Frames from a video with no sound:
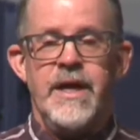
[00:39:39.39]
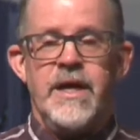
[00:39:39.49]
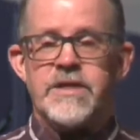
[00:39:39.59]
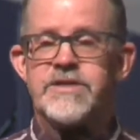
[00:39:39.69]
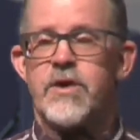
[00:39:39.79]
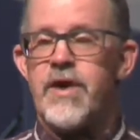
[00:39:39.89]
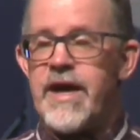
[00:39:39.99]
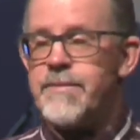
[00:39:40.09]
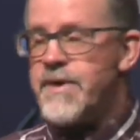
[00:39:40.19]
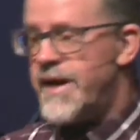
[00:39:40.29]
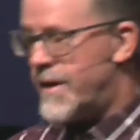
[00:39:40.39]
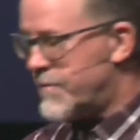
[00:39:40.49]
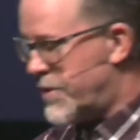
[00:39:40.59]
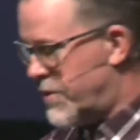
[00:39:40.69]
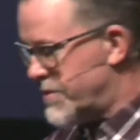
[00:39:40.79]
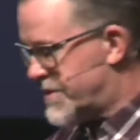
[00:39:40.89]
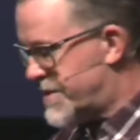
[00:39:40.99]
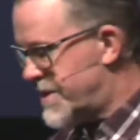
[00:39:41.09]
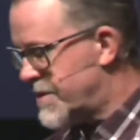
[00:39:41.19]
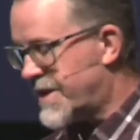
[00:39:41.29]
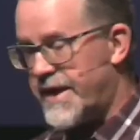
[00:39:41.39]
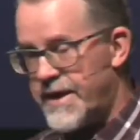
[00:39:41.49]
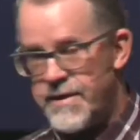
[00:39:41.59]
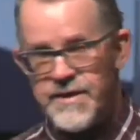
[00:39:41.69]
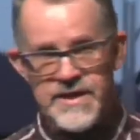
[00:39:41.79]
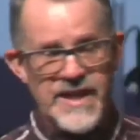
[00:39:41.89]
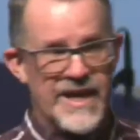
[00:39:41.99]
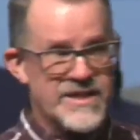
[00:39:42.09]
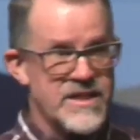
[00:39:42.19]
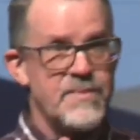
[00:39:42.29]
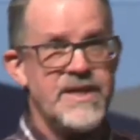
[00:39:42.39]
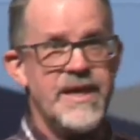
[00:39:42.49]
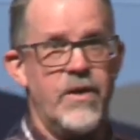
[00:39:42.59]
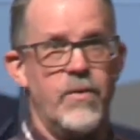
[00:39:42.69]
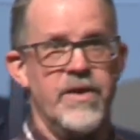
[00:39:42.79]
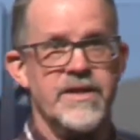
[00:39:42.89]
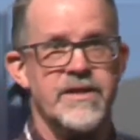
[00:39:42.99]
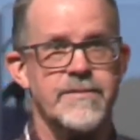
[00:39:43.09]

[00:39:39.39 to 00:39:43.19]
And so Abraham knows, okay, this has to be dealt with.